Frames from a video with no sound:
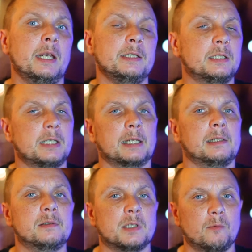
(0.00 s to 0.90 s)
It's
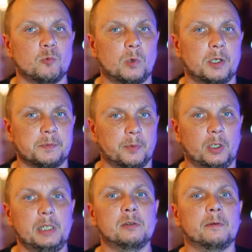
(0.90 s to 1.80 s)
exactly the same with white
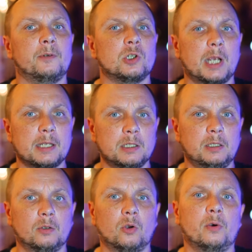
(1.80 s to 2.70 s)
spot. Either a fish has
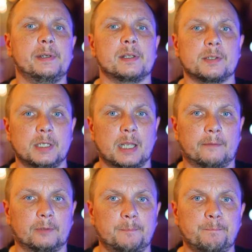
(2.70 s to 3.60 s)
it or it doesn't
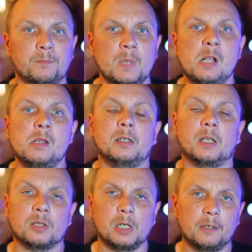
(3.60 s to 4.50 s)
have it.
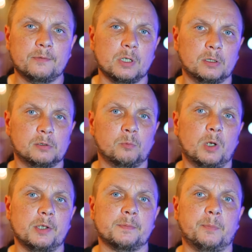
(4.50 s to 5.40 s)
Now, the life cycle of
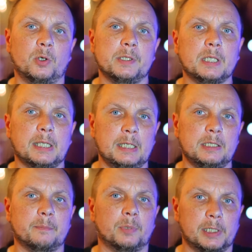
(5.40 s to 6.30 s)
white spot is the key
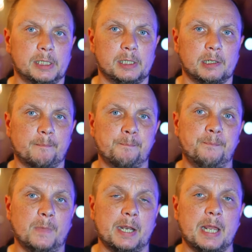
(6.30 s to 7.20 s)
to breaking it.
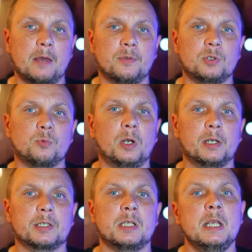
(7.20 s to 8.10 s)
And how this
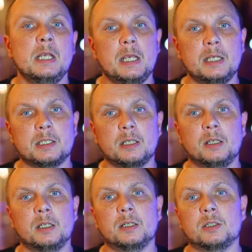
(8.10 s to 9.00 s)
works is
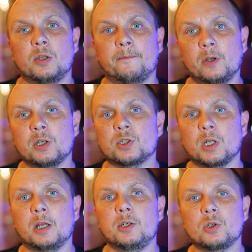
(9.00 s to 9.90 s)
that the first
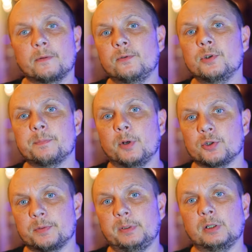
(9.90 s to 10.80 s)
sign is often
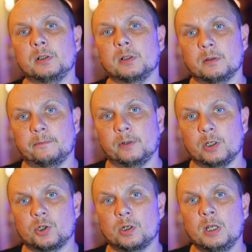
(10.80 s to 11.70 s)
spots appearing at the
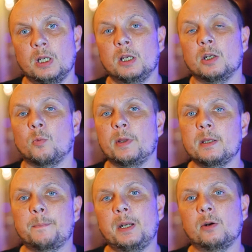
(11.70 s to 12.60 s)
fish. And when
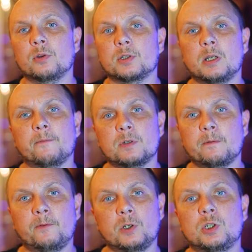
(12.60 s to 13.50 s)
they appear on the surface
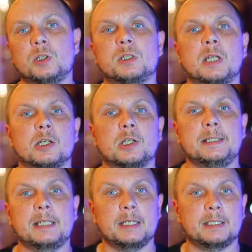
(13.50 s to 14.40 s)
of the fish, this is actually
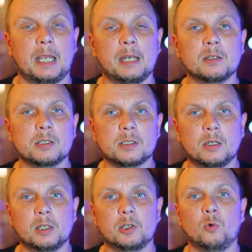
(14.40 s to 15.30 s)
day 10 of the
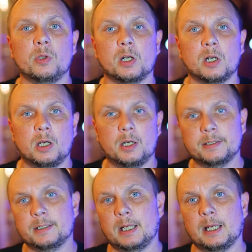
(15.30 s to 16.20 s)
cycle and the
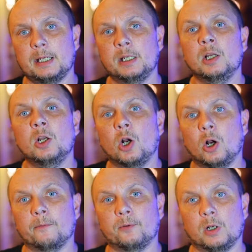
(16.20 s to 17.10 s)
last day
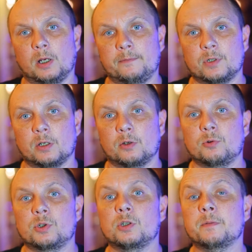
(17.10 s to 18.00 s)
of the life
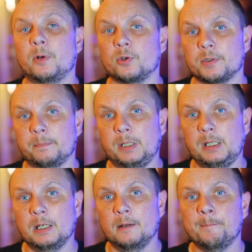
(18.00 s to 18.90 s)
cycle. So the spots
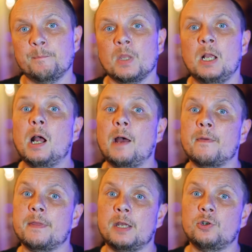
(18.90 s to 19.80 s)
appear, and
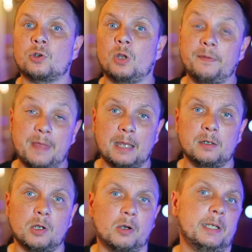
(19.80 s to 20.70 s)
then
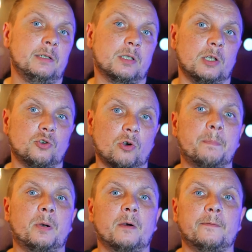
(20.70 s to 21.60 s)
that night they
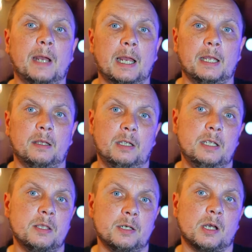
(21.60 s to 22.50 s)
drop off
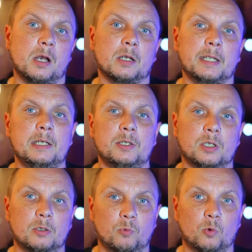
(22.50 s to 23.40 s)
in the dark
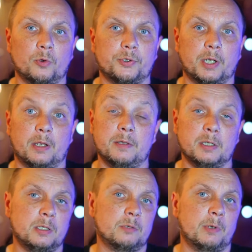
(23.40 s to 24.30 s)
into the water, and
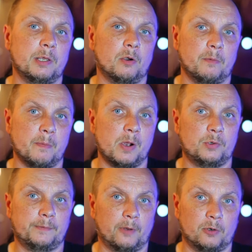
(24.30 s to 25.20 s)
this is when they're
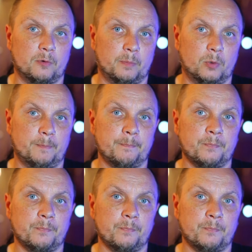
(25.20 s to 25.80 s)
most vulnerable.